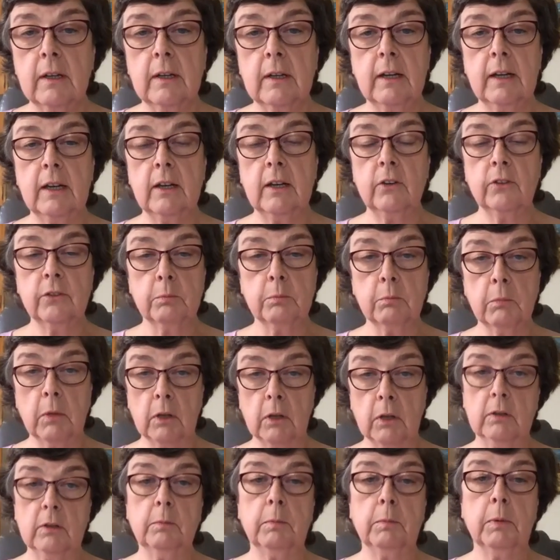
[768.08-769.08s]
It's
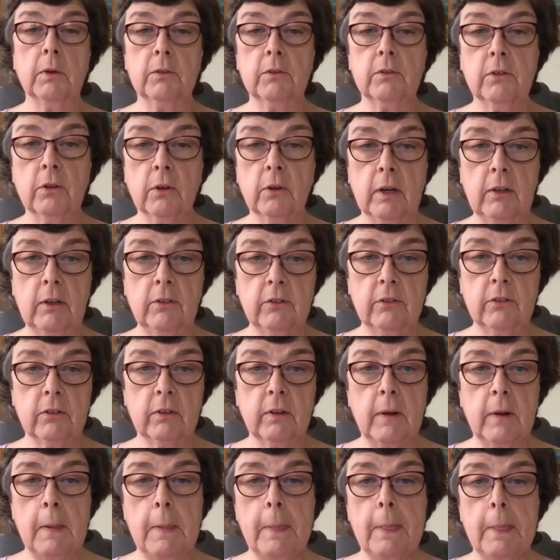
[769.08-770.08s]
multiple choice.
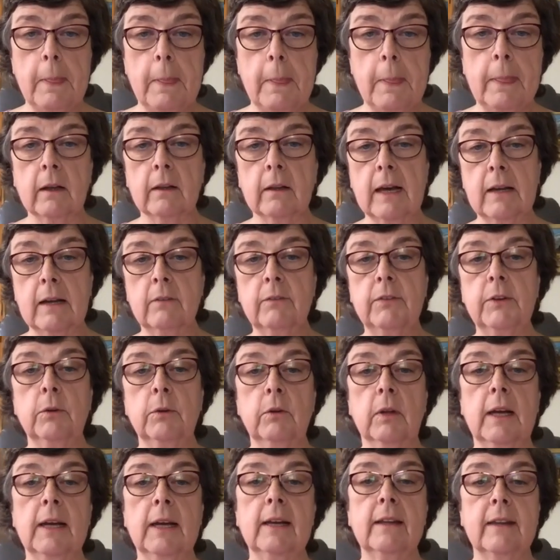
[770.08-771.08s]
A lot of
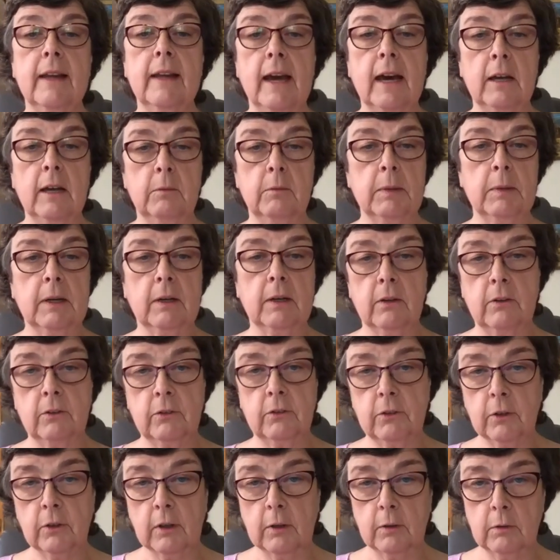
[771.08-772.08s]
you like that
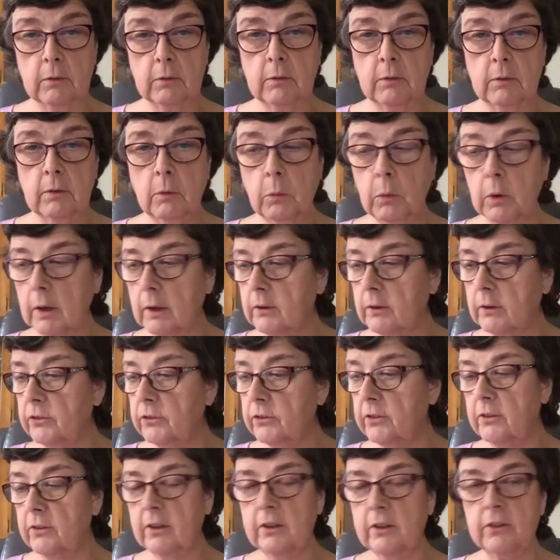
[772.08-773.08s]
because you can work
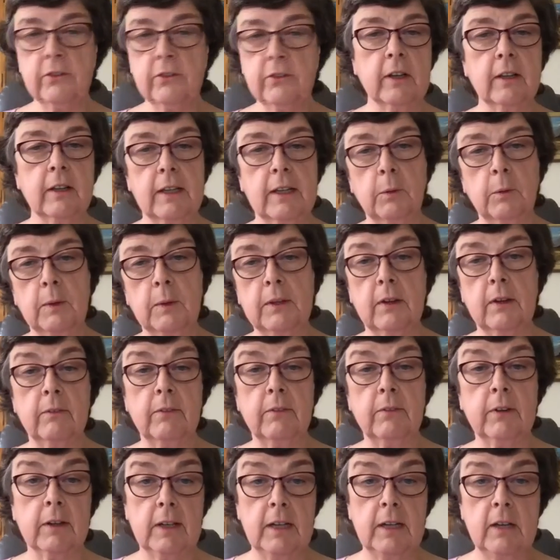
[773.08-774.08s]
statistically with it
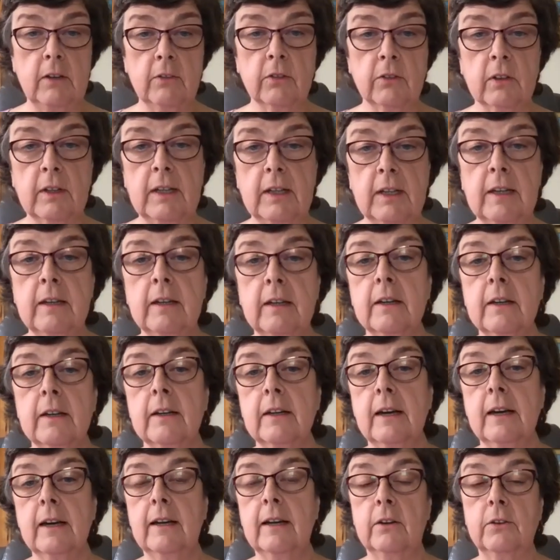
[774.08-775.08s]
very easily,
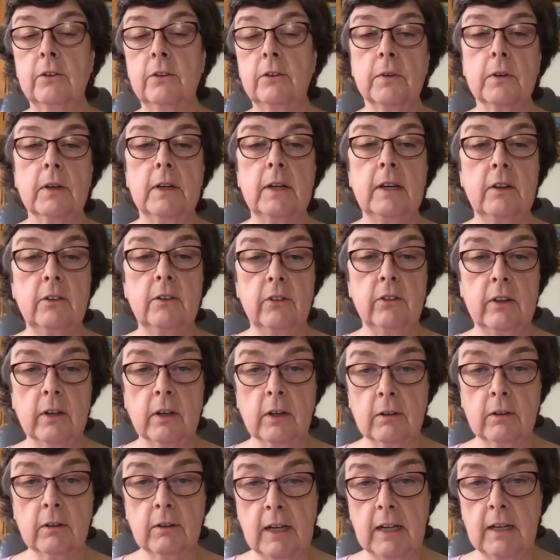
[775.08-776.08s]
and it's very easy to
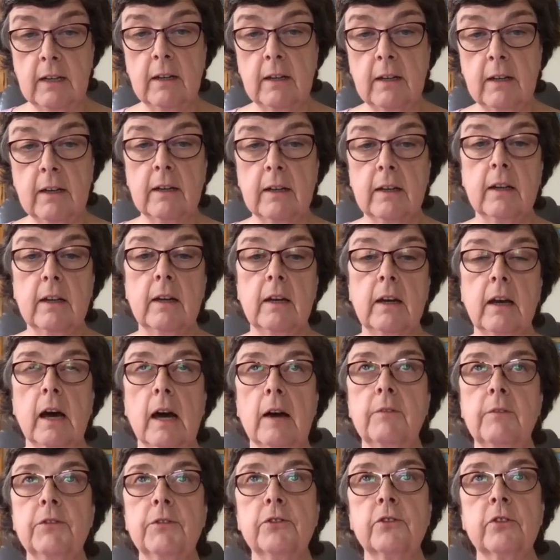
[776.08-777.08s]
grade.
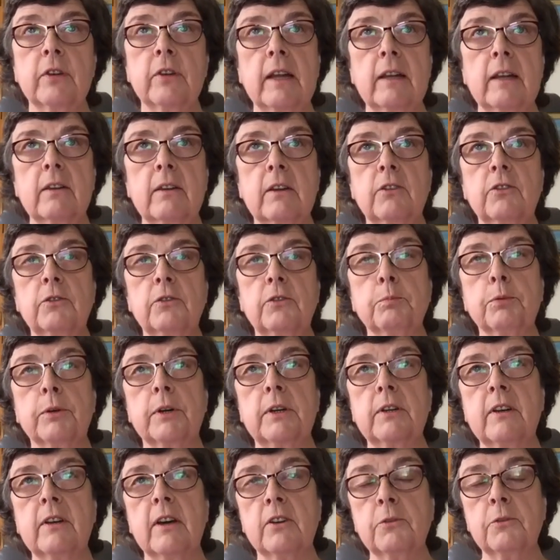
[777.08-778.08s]
I've set this
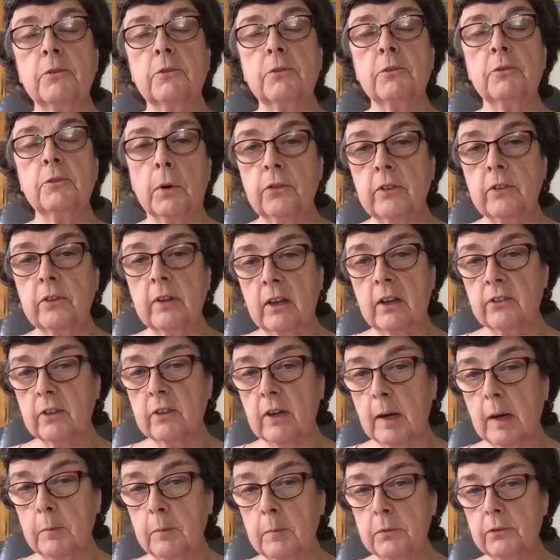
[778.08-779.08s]
pre-test
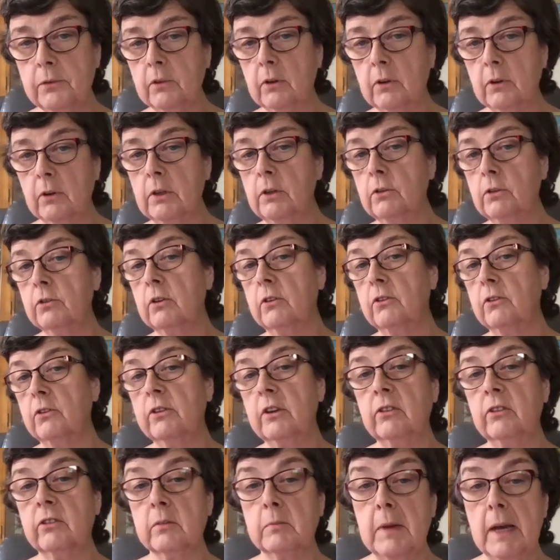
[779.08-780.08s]
post-test up, so you should
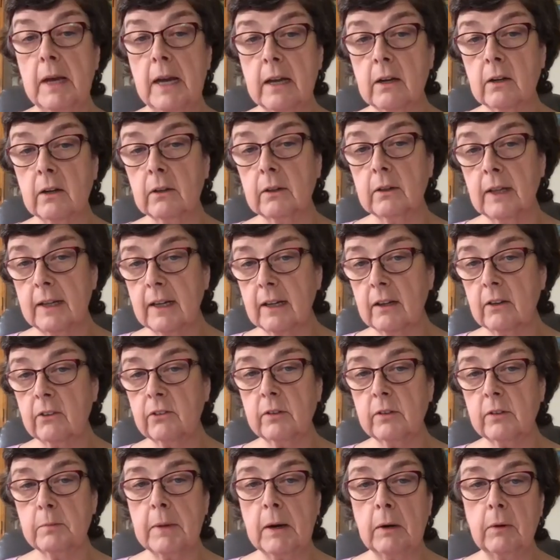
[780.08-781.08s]
see some
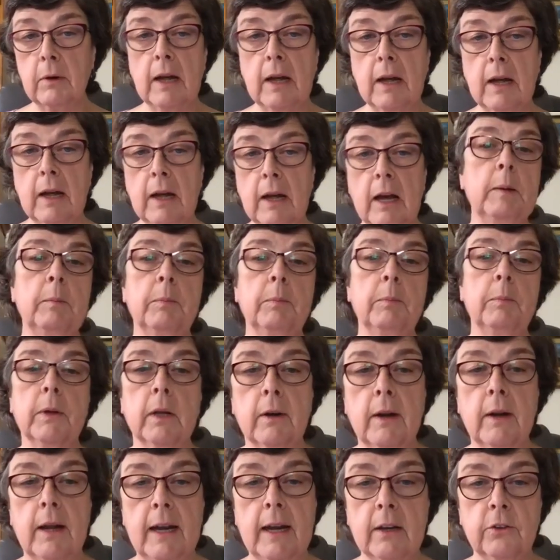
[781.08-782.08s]
analytics about how
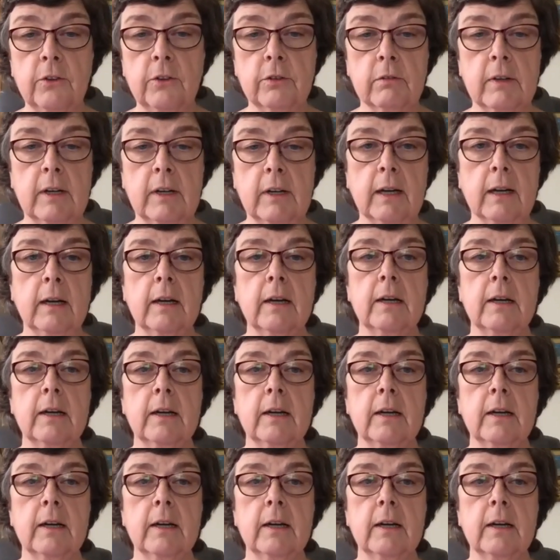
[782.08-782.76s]
people are answering.